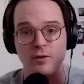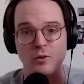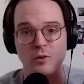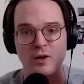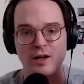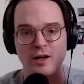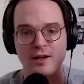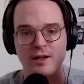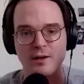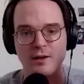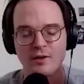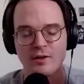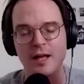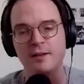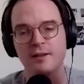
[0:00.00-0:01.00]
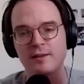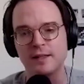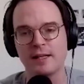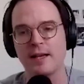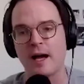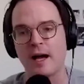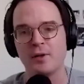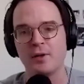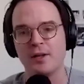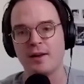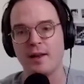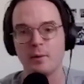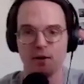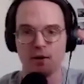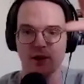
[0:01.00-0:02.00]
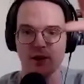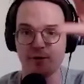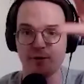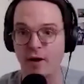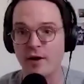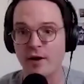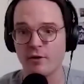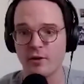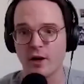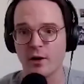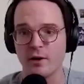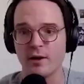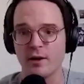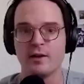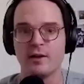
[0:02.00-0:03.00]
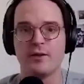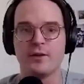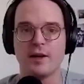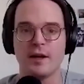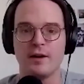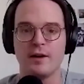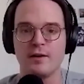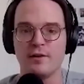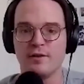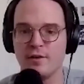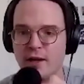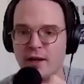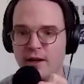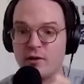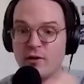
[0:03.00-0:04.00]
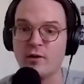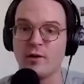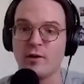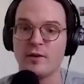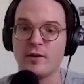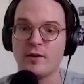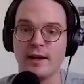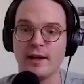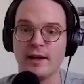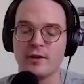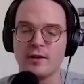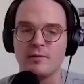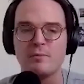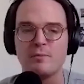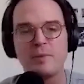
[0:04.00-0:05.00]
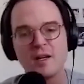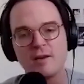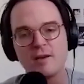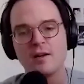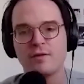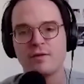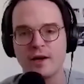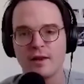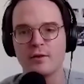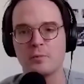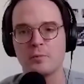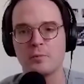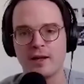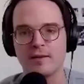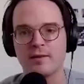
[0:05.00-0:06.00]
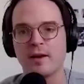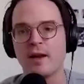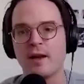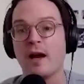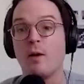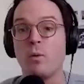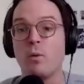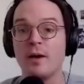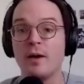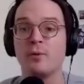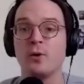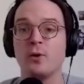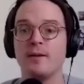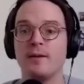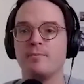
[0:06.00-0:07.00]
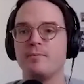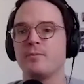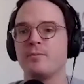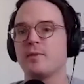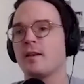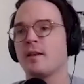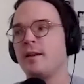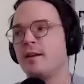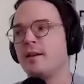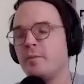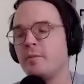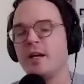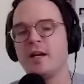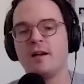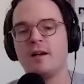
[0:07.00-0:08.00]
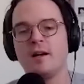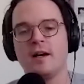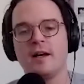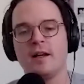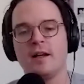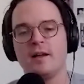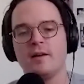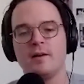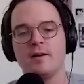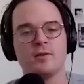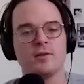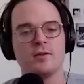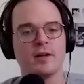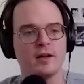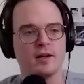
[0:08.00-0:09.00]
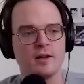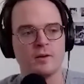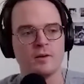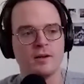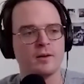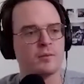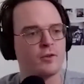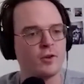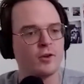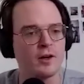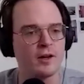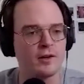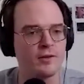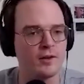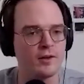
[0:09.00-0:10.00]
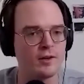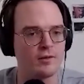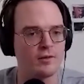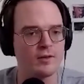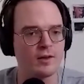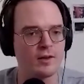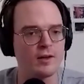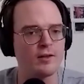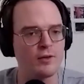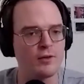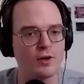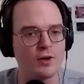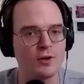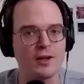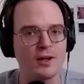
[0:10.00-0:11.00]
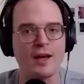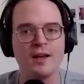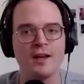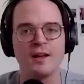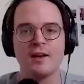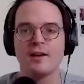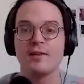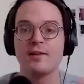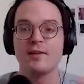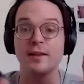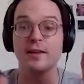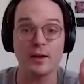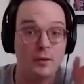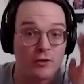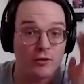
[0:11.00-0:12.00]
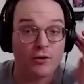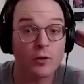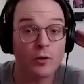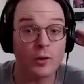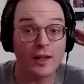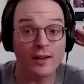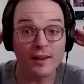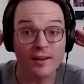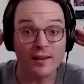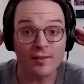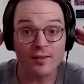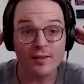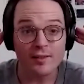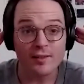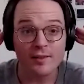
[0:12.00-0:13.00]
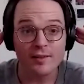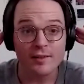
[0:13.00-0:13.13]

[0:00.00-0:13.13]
there was an elderly couple, and they were in the front row, kind of just off to the left, a bit in front of the speakers. At one point in the bit, I was like, "Oh, I'm sorry, is everything okay?" Because the lady was just doing this,